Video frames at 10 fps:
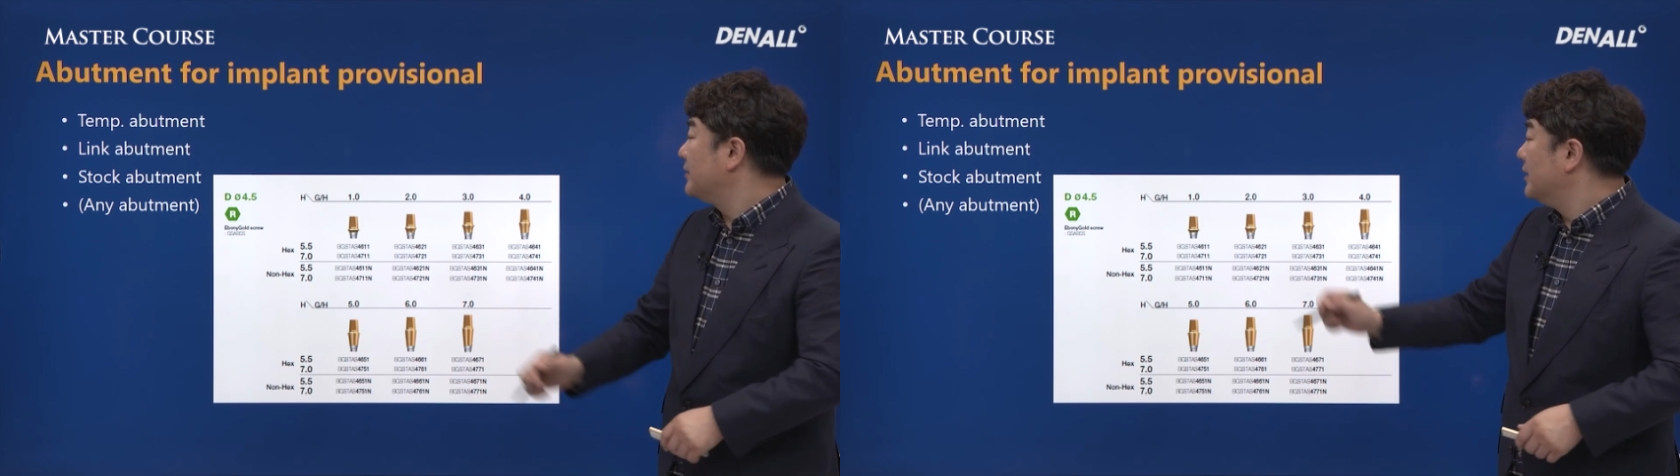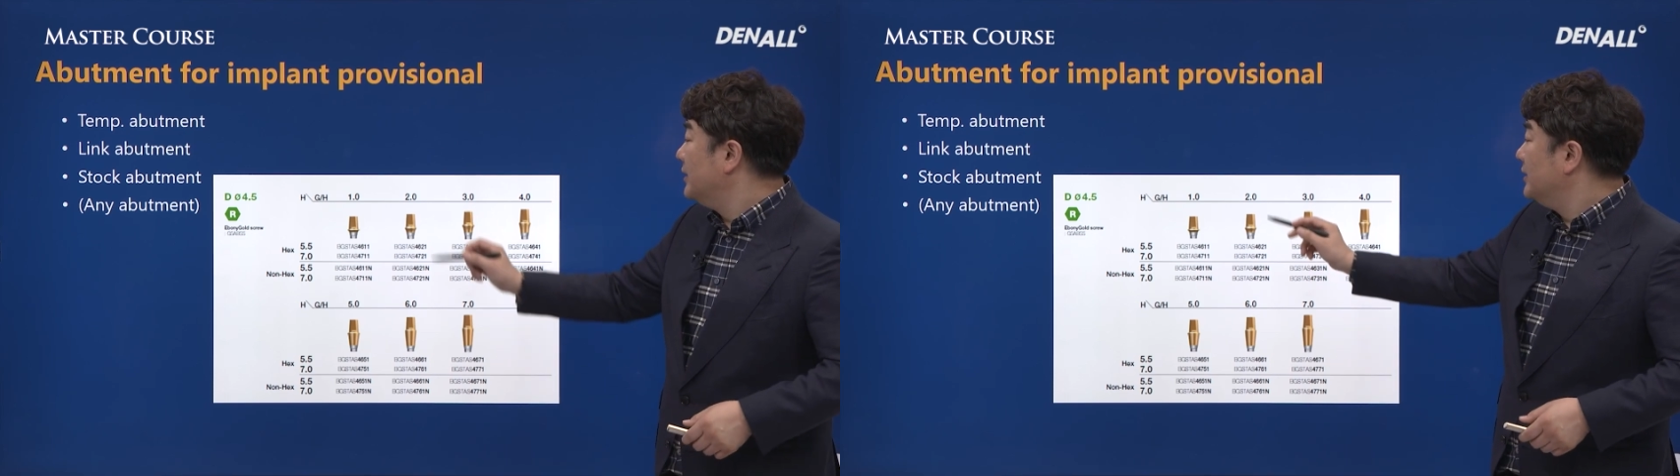
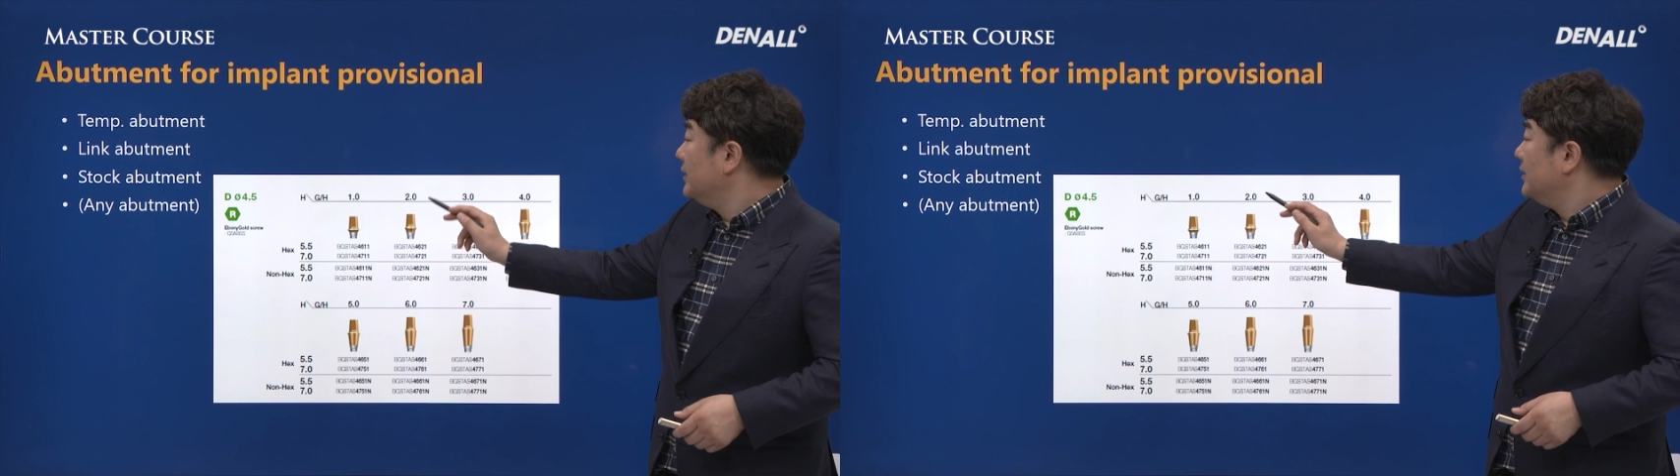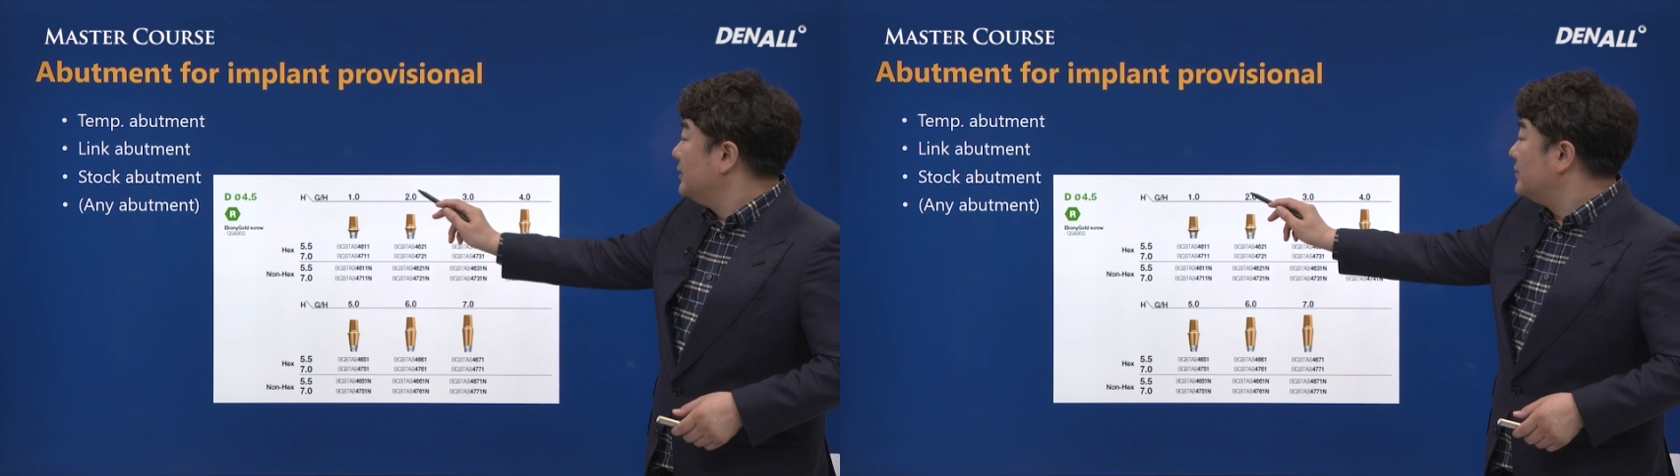in
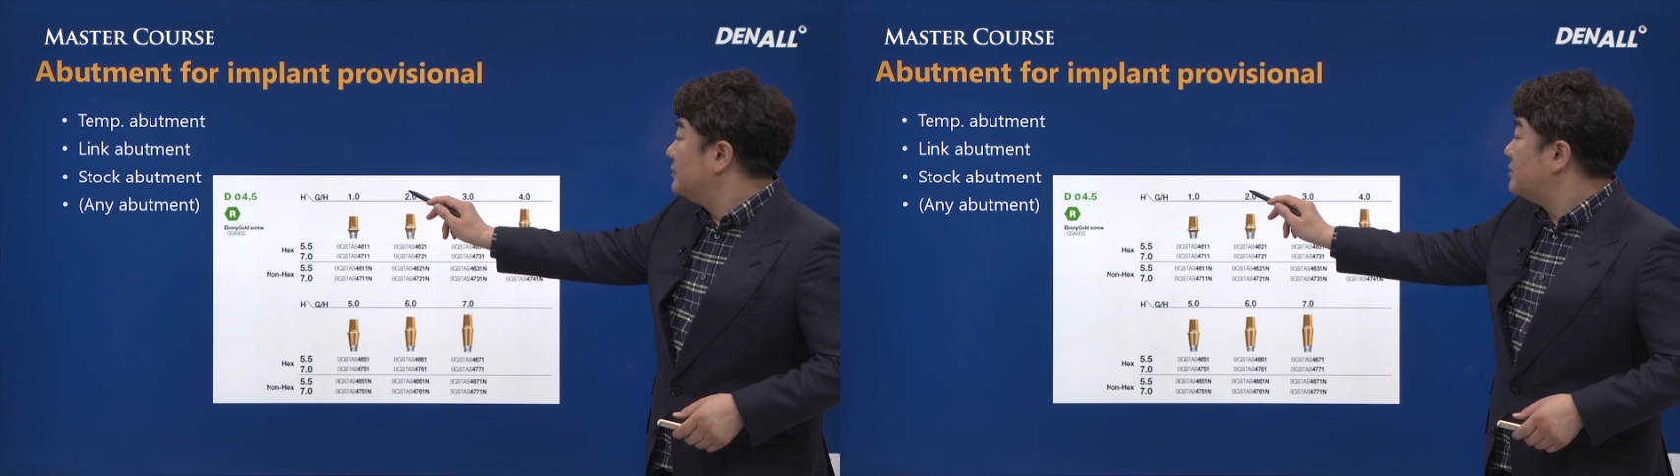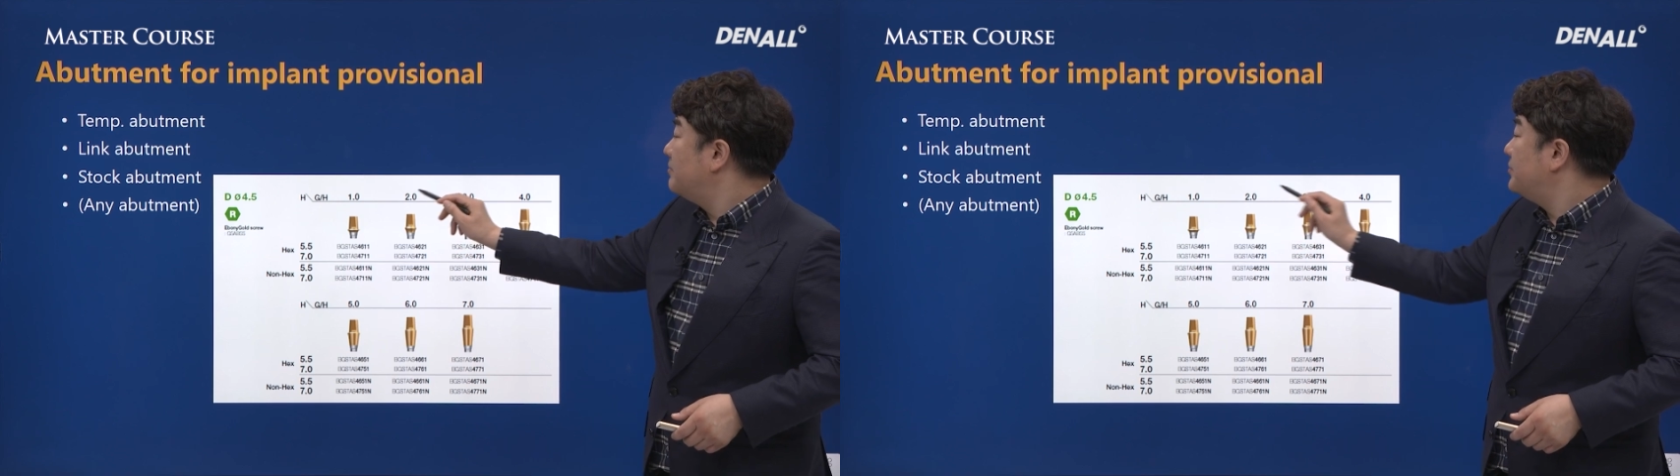order to be
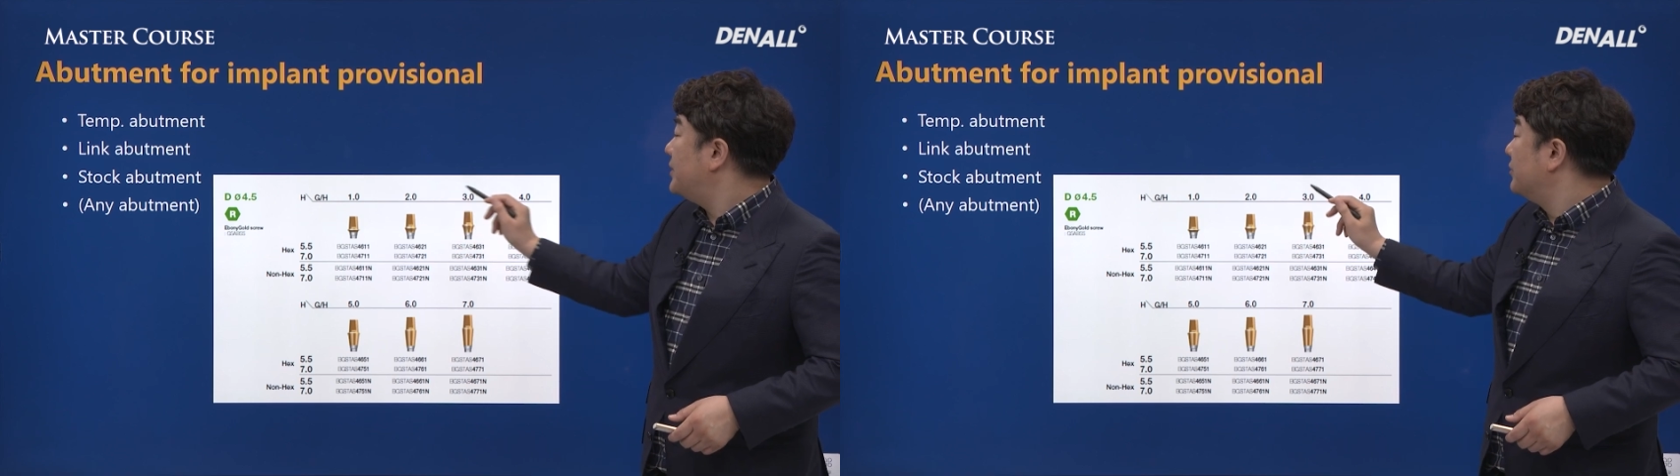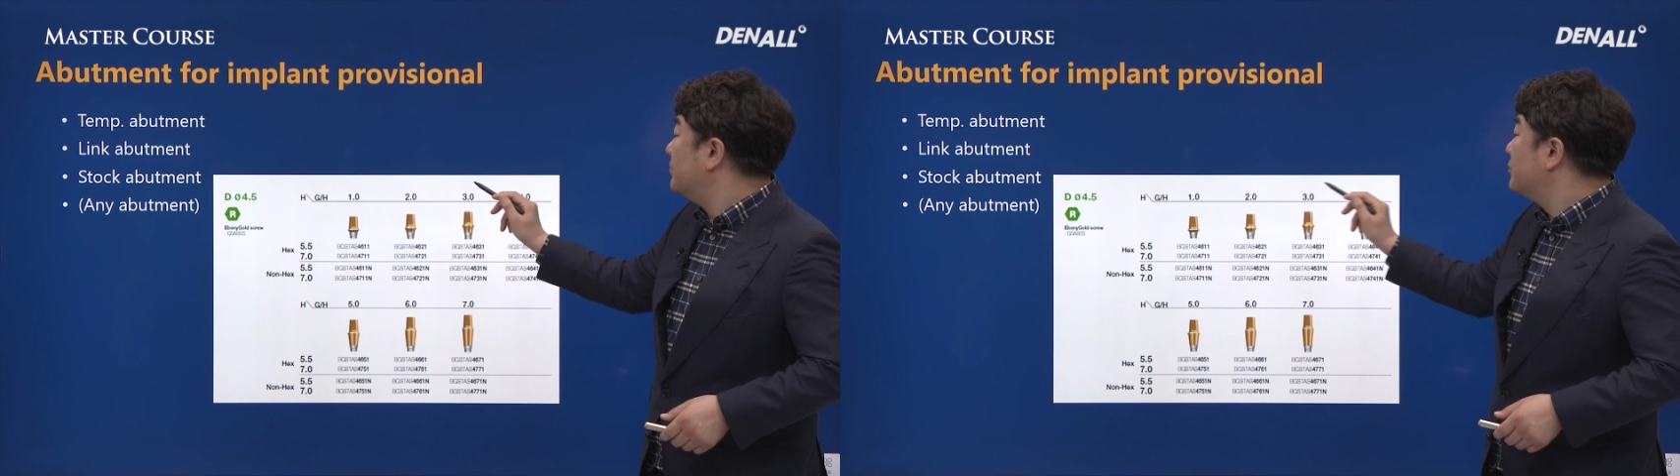able to
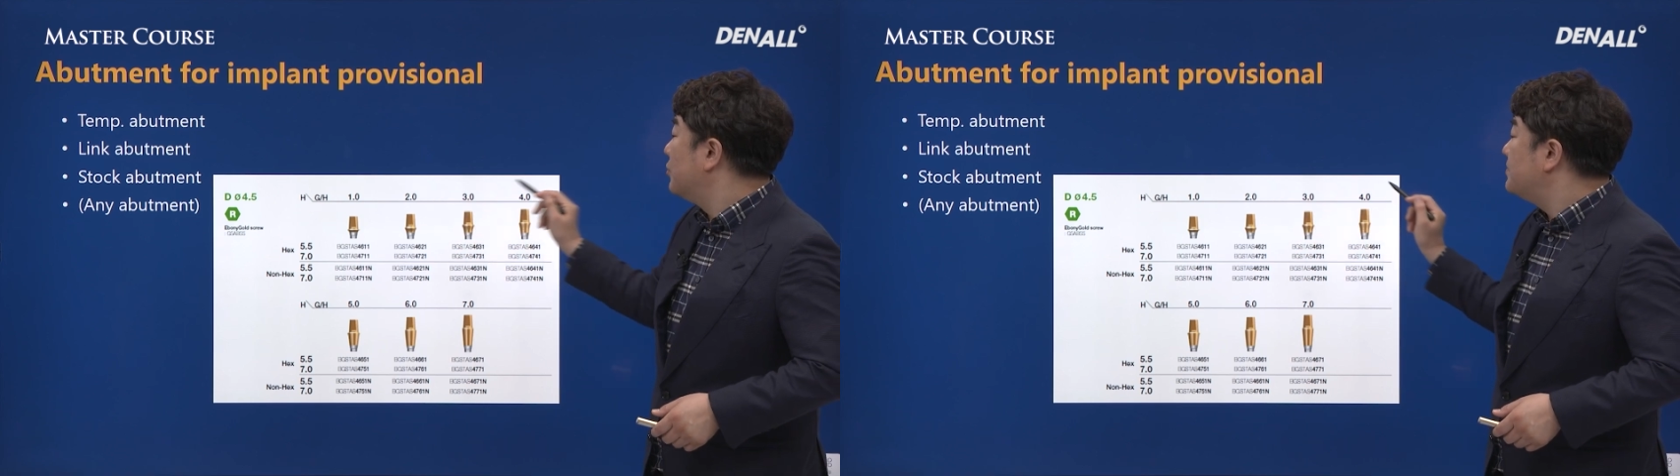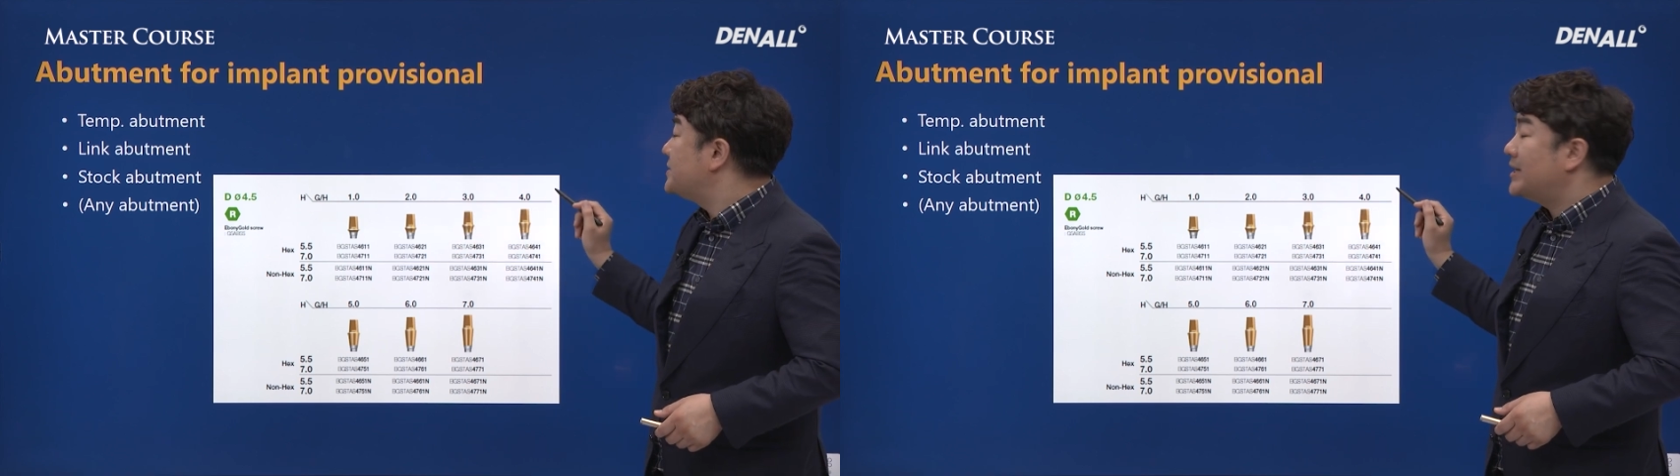
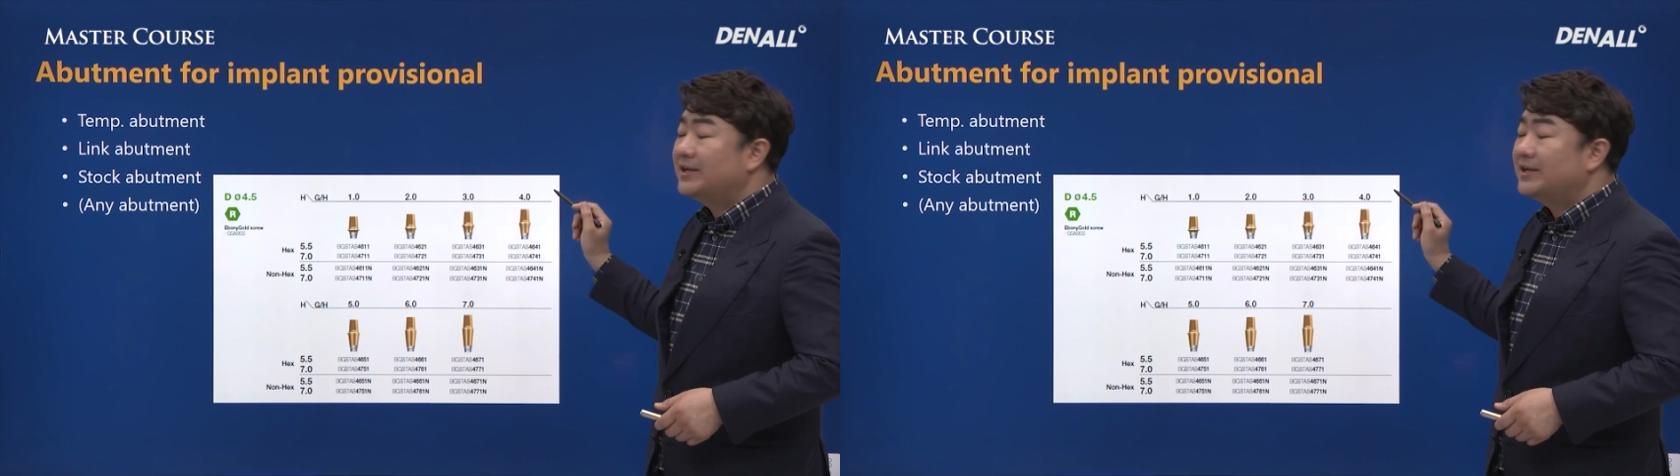customize,